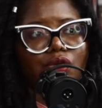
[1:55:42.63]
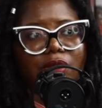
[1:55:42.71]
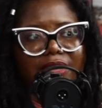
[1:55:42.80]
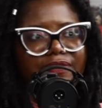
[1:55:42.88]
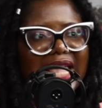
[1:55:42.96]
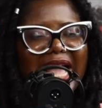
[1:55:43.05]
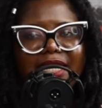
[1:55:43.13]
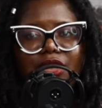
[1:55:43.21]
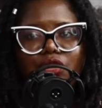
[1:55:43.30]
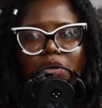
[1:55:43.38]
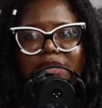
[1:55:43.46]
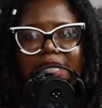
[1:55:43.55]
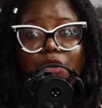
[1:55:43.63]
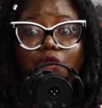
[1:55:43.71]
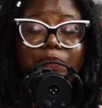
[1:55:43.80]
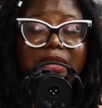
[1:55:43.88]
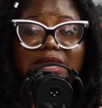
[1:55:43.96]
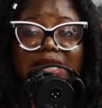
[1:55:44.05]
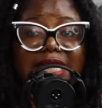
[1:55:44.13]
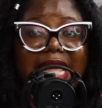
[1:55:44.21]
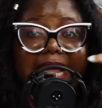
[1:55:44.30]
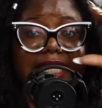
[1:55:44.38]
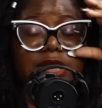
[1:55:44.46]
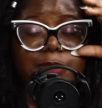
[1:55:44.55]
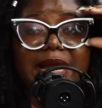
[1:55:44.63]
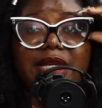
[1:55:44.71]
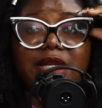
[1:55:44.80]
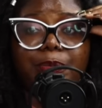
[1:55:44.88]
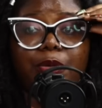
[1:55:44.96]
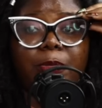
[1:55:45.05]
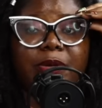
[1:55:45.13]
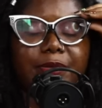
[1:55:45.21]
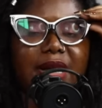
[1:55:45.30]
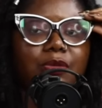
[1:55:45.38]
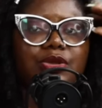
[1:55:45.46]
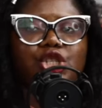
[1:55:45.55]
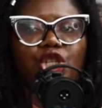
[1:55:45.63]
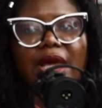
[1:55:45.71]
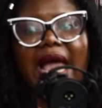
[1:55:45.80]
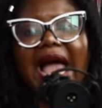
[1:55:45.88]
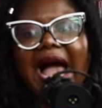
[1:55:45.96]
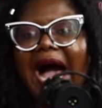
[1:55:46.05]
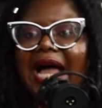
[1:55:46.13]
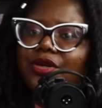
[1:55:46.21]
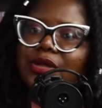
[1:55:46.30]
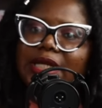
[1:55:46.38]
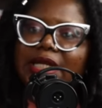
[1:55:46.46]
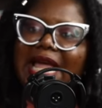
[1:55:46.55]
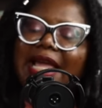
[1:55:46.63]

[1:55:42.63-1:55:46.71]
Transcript: so if they had a daughter who basically had a spending problem, how would she handle it?